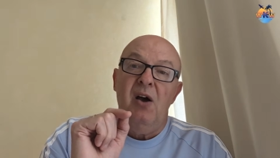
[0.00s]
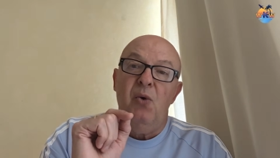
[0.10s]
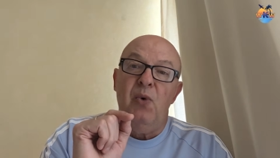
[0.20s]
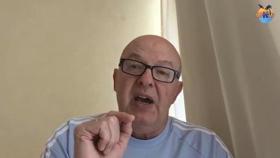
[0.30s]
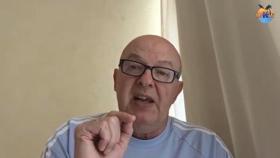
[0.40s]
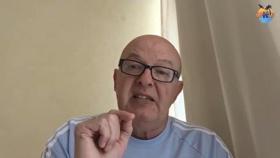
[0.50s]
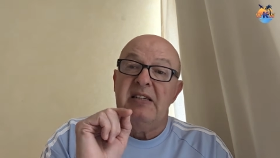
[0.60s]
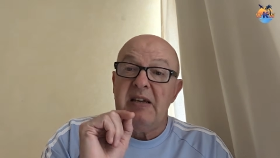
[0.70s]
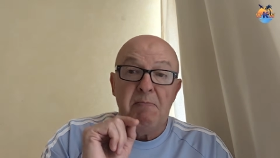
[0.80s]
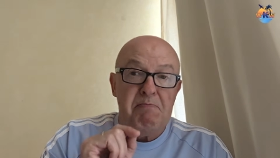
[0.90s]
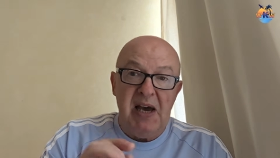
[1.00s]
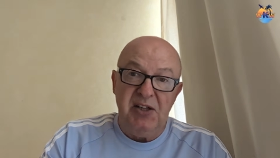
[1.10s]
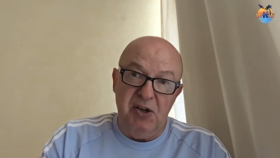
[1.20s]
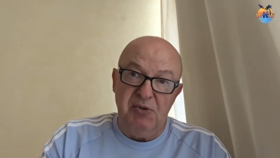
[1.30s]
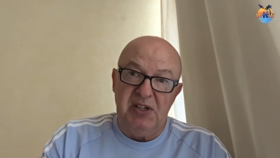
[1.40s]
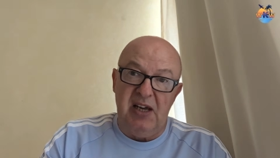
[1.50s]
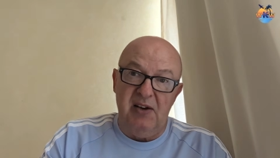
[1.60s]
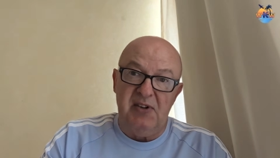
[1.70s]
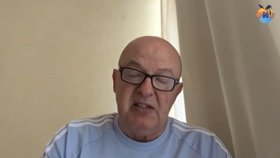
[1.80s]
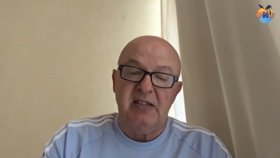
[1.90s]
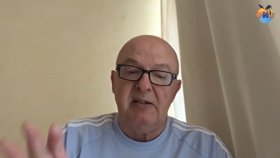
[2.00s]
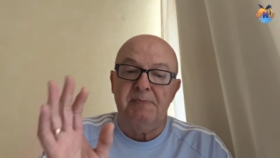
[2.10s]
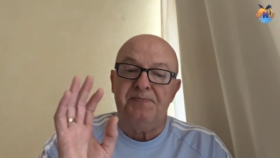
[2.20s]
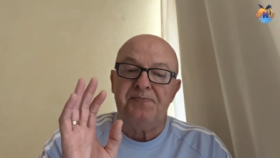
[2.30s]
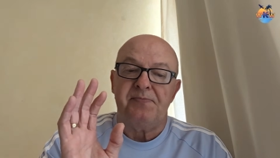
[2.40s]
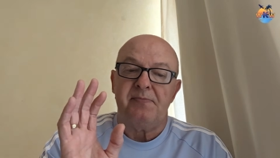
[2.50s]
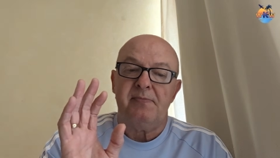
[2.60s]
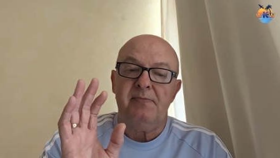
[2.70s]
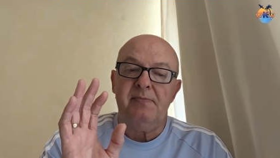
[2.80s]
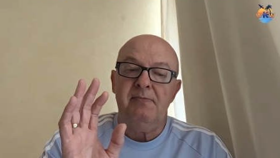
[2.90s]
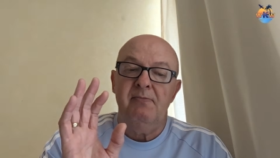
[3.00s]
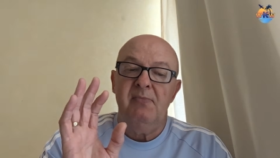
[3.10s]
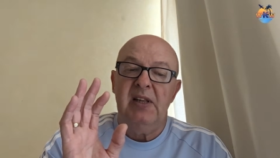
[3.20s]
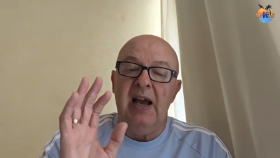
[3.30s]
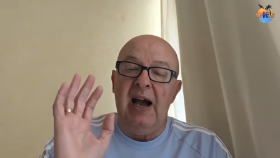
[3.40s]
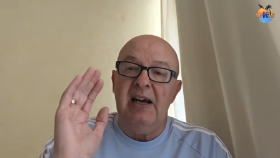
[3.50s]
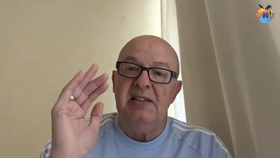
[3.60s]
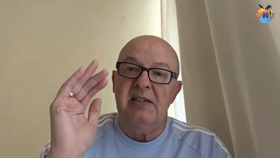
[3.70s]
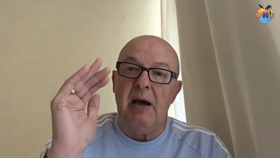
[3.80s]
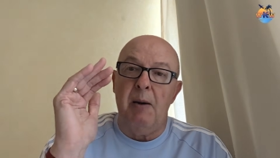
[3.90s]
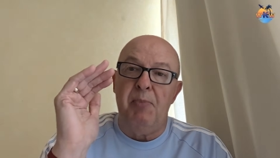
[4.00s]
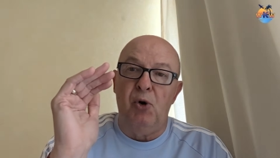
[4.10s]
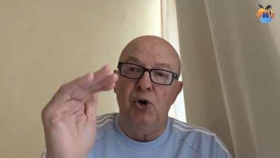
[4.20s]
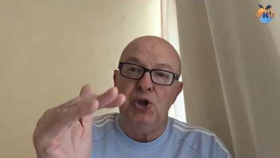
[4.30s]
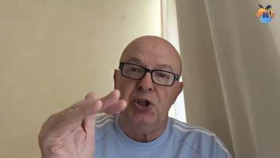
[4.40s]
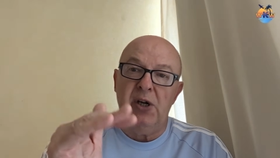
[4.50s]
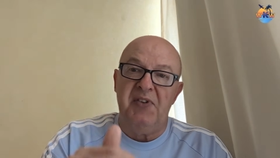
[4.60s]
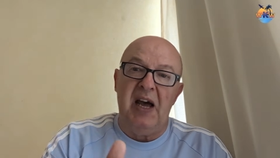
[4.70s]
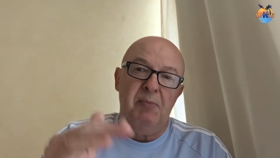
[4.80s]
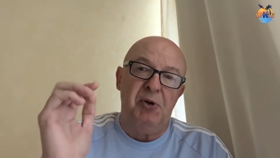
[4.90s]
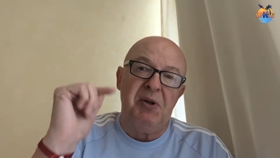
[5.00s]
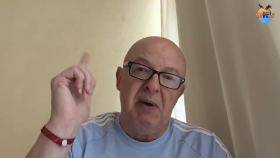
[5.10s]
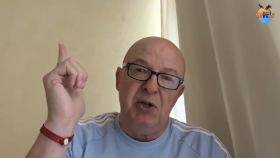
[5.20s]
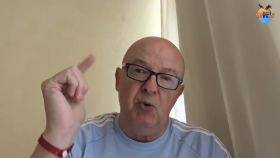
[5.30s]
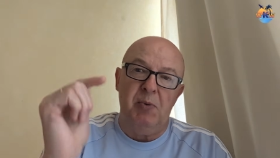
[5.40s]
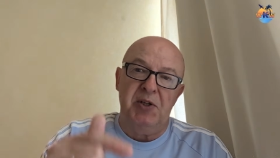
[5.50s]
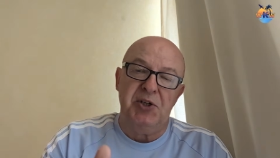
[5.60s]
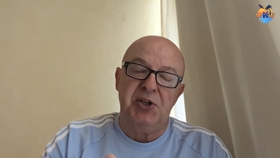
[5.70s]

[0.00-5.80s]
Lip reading: Whereas it's a menu service. And a portion of it, I'll put the menu up on the